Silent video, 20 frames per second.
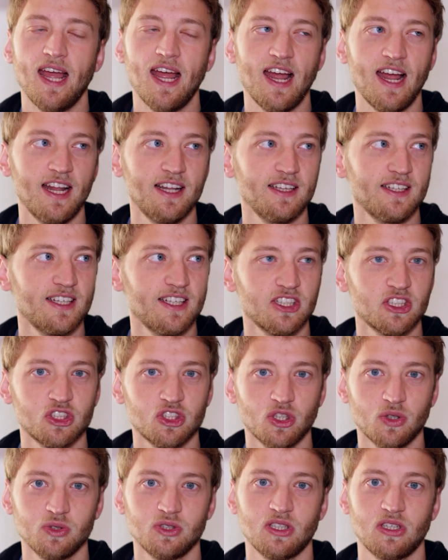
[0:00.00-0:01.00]
And it
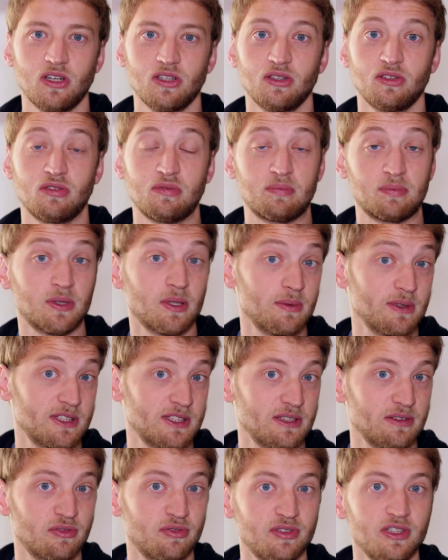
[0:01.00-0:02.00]
shows a lot of
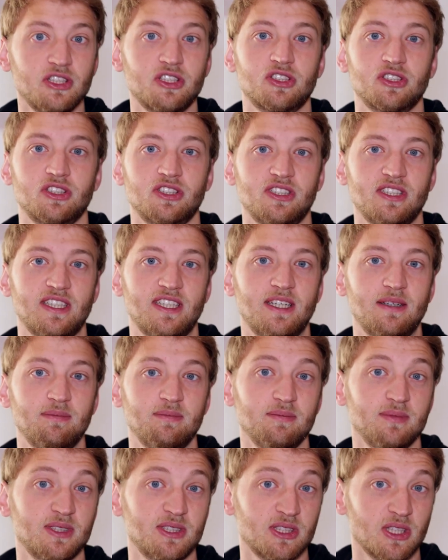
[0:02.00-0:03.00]
promising features,
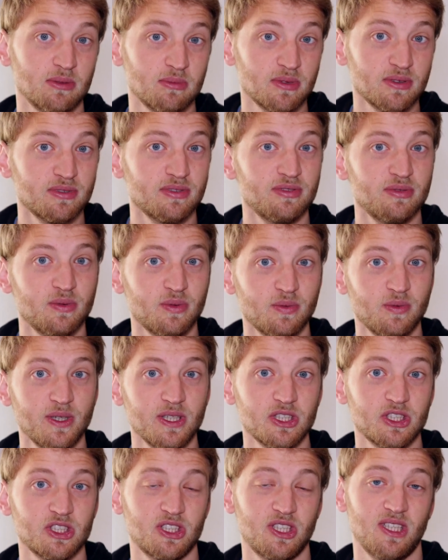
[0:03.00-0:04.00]
some of
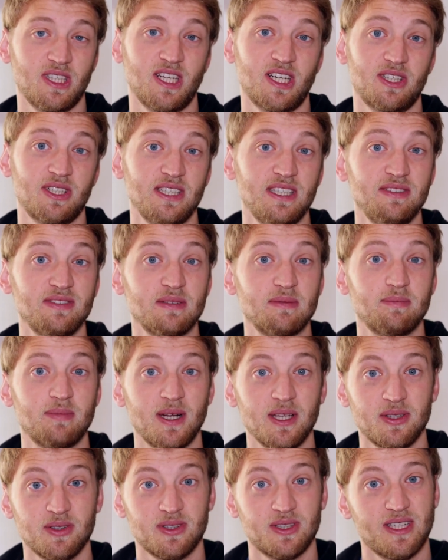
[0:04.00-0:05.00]
which that are even
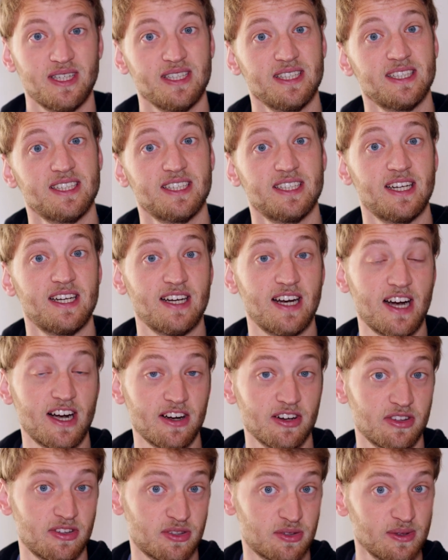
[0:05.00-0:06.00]
better than the
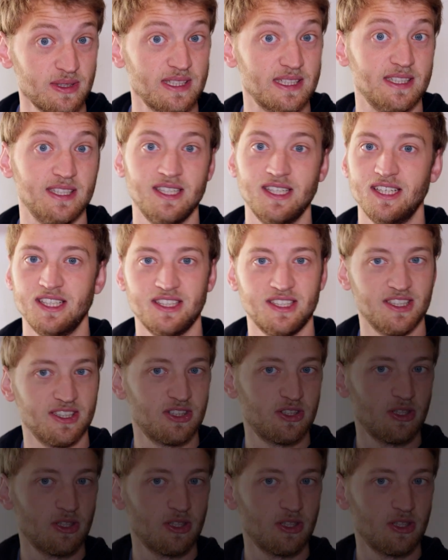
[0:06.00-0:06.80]
R3, the